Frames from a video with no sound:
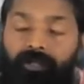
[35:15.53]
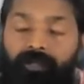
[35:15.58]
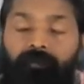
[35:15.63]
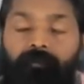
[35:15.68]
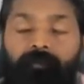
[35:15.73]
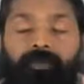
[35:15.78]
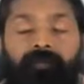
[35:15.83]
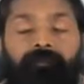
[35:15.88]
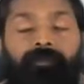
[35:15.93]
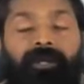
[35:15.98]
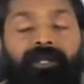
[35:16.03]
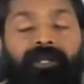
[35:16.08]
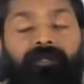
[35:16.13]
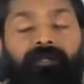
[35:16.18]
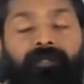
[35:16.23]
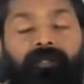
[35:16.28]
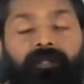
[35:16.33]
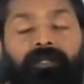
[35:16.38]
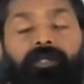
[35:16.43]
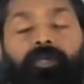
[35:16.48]
done with
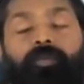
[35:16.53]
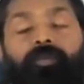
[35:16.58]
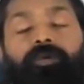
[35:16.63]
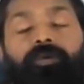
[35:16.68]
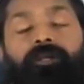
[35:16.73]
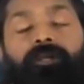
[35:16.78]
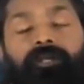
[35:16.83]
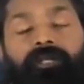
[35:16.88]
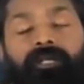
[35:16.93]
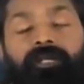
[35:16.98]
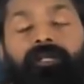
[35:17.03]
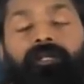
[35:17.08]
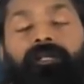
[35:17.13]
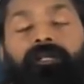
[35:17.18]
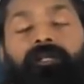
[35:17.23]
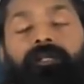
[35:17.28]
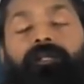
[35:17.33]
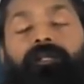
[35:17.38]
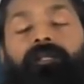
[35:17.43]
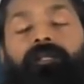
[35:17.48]
medical, you can
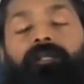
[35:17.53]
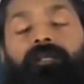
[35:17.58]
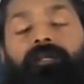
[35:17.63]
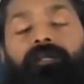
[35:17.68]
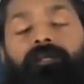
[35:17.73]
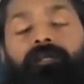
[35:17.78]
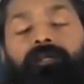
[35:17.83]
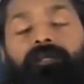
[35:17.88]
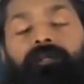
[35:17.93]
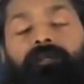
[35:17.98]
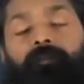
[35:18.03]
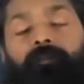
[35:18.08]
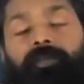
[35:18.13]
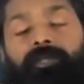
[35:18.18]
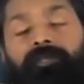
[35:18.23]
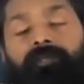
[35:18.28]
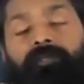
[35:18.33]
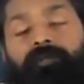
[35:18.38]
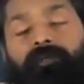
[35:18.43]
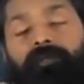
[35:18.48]
deal
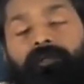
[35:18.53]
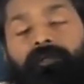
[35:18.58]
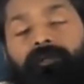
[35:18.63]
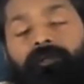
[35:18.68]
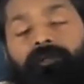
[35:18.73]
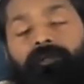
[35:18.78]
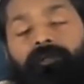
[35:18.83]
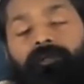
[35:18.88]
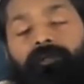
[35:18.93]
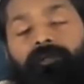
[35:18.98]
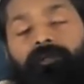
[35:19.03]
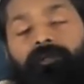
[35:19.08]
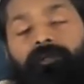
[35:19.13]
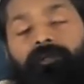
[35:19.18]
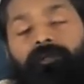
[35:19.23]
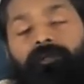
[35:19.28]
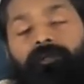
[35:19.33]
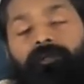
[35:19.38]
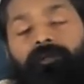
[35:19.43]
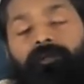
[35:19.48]
with the
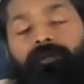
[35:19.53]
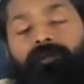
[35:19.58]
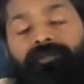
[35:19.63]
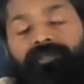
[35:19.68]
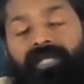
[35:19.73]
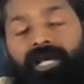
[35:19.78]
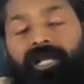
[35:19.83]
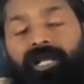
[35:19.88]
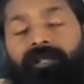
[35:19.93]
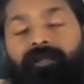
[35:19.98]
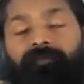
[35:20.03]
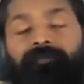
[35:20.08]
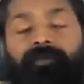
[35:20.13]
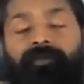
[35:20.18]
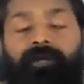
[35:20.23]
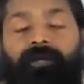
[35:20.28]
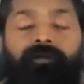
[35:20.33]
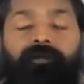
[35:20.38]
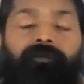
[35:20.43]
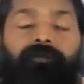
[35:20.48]
side
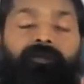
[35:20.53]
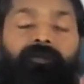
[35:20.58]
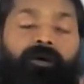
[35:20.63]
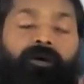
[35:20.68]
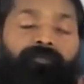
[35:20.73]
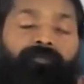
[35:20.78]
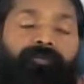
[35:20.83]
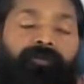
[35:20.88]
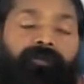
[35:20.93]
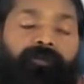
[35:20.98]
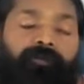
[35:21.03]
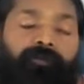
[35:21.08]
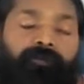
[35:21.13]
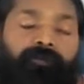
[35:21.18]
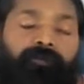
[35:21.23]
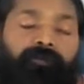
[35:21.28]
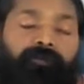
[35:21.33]
effect of it